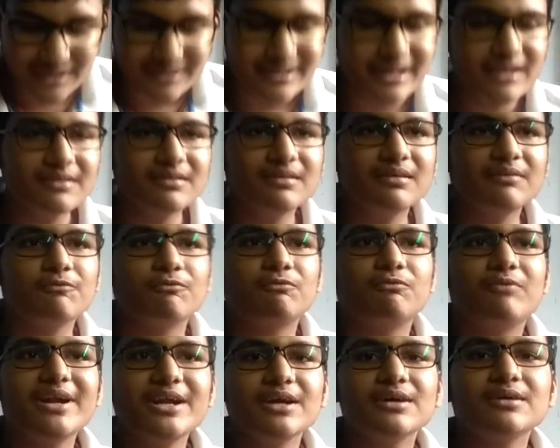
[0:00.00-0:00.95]
Then
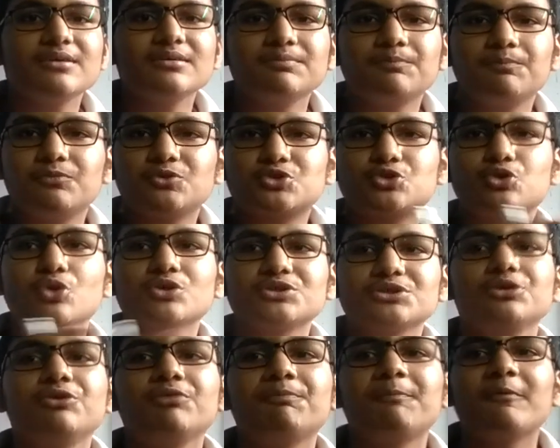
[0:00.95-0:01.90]
when a
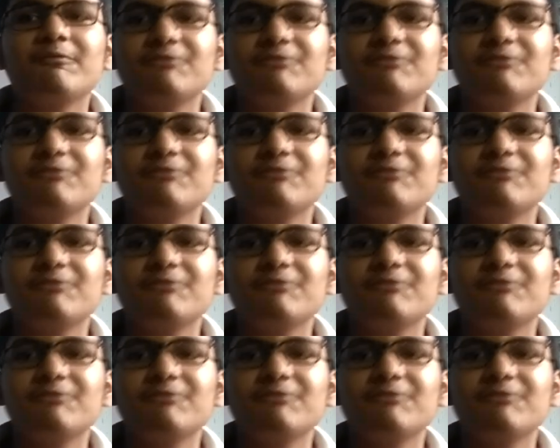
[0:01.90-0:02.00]
social group